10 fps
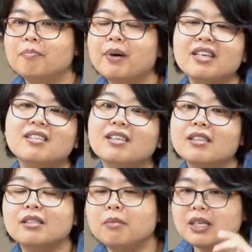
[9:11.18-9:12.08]

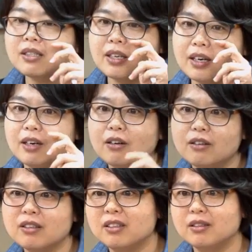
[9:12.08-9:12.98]
Buses means there are
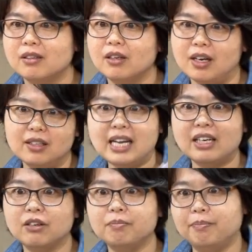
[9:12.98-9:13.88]
a
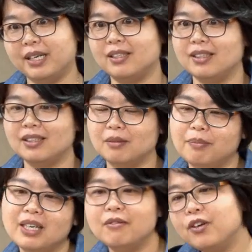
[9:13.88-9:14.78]
lot of buses,
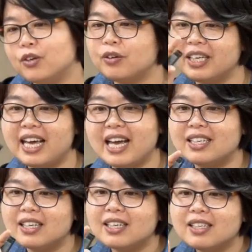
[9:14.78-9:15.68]
but if you only
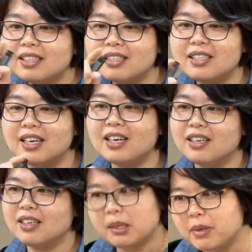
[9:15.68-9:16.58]
add s,
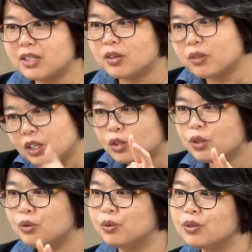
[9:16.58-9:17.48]
it means only
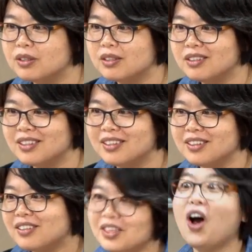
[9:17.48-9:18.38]
two.
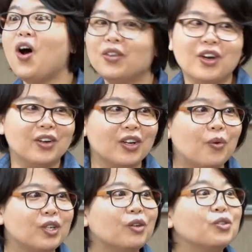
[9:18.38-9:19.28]
No,
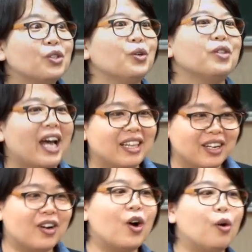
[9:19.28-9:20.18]
we don't do that.
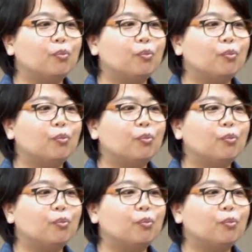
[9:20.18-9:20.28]
They're all